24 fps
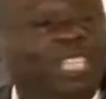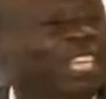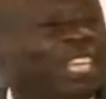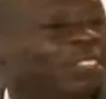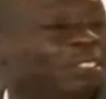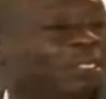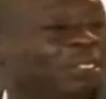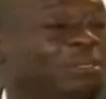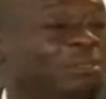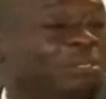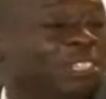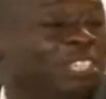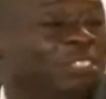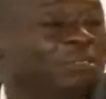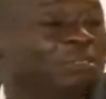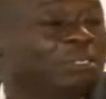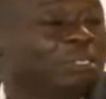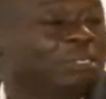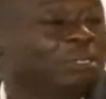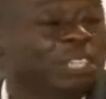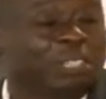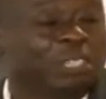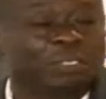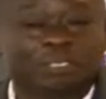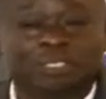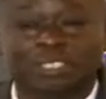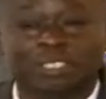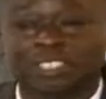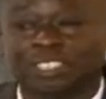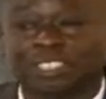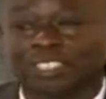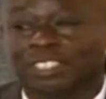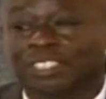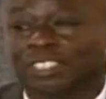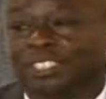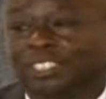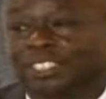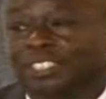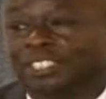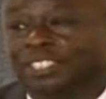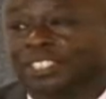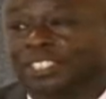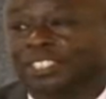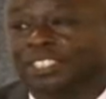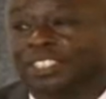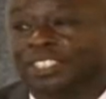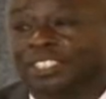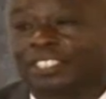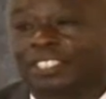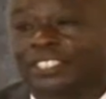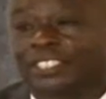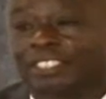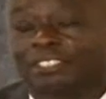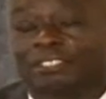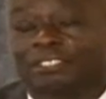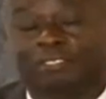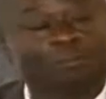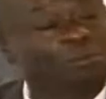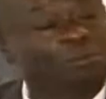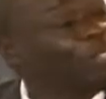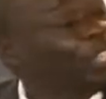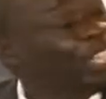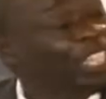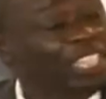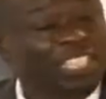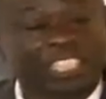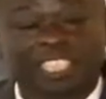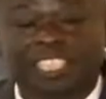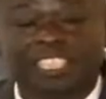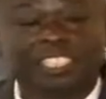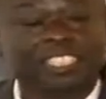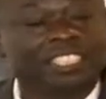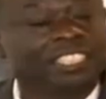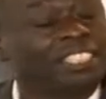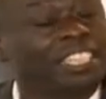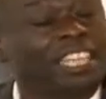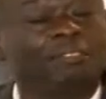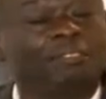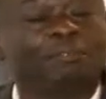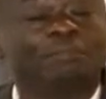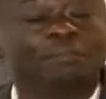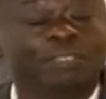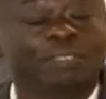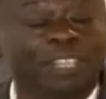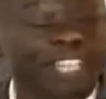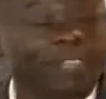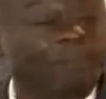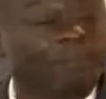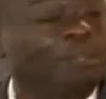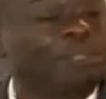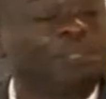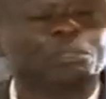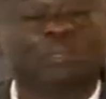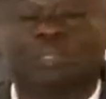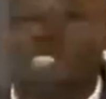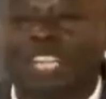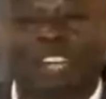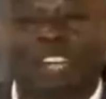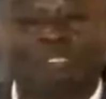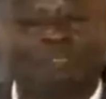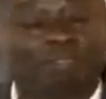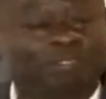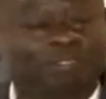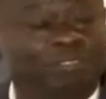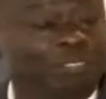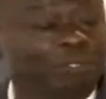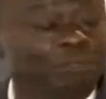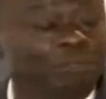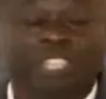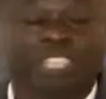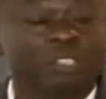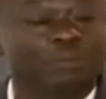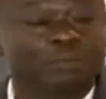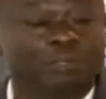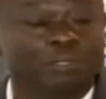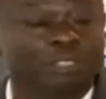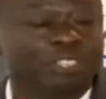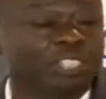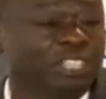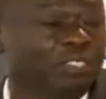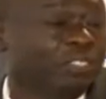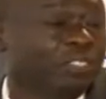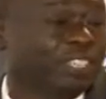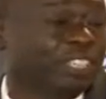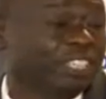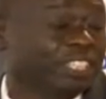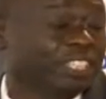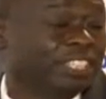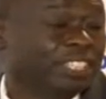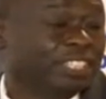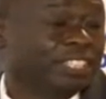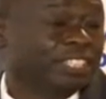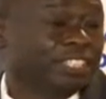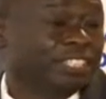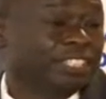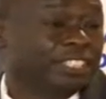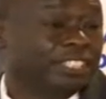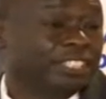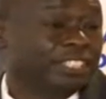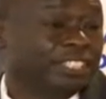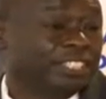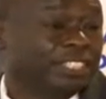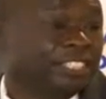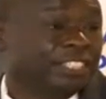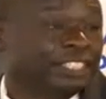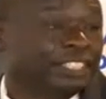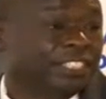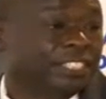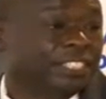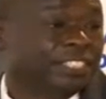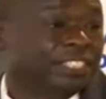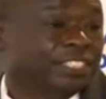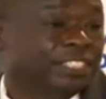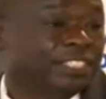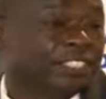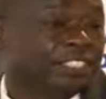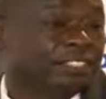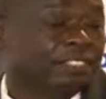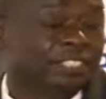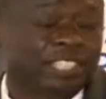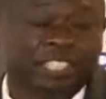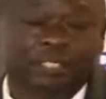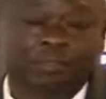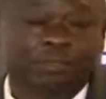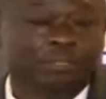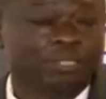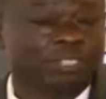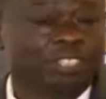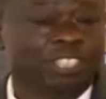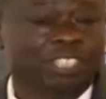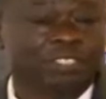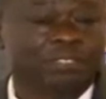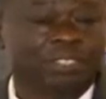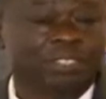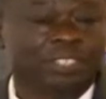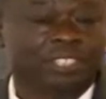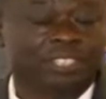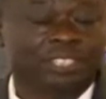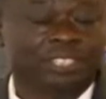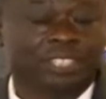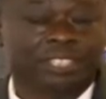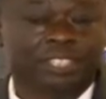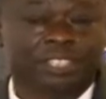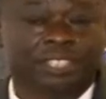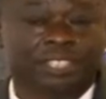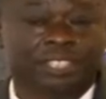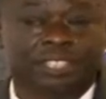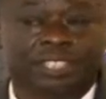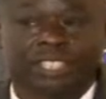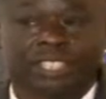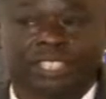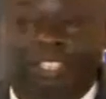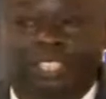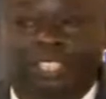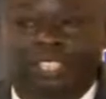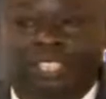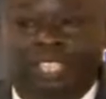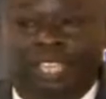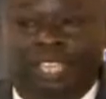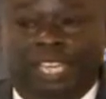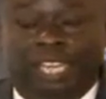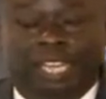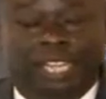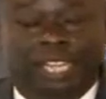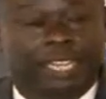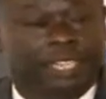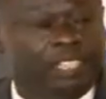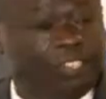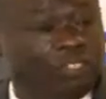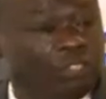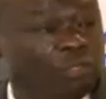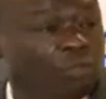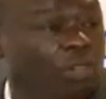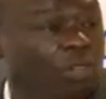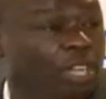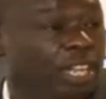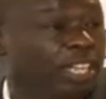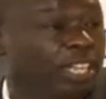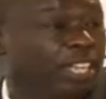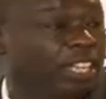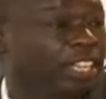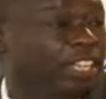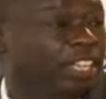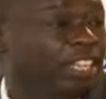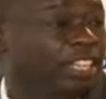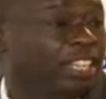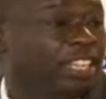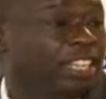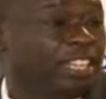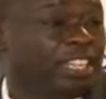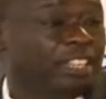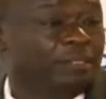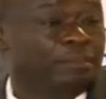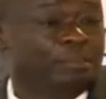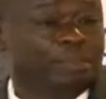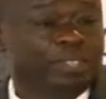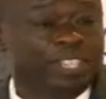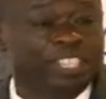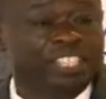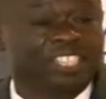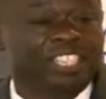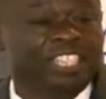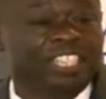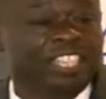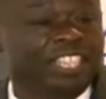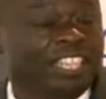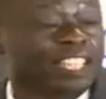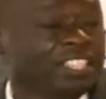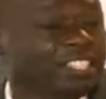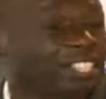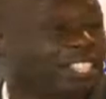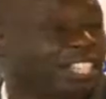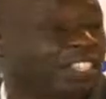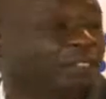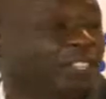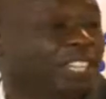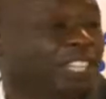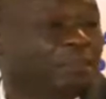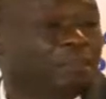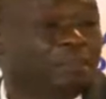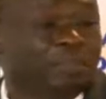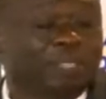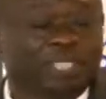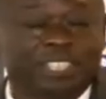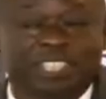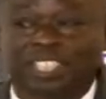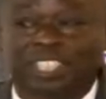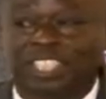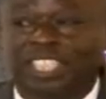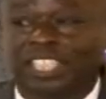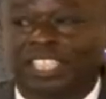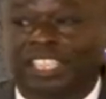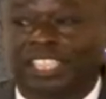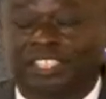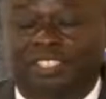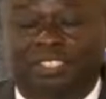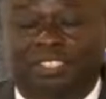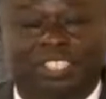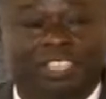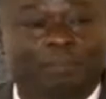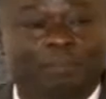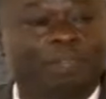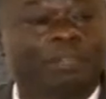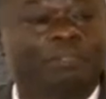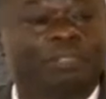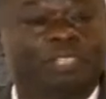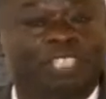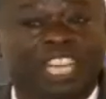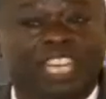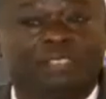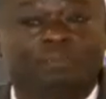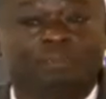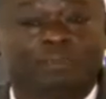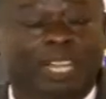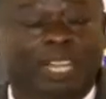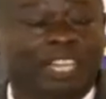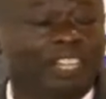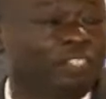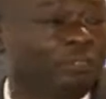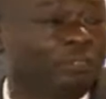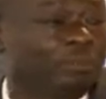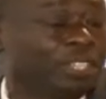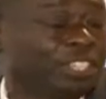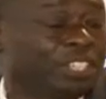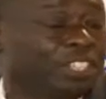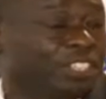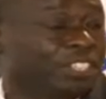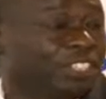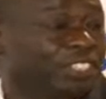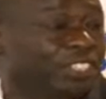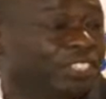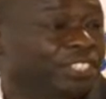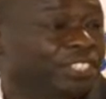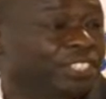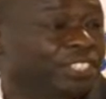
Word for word: We are not looking for wealth. We are just available to serve 24 7. 24 7. that is why the president has given a policy direction about time management.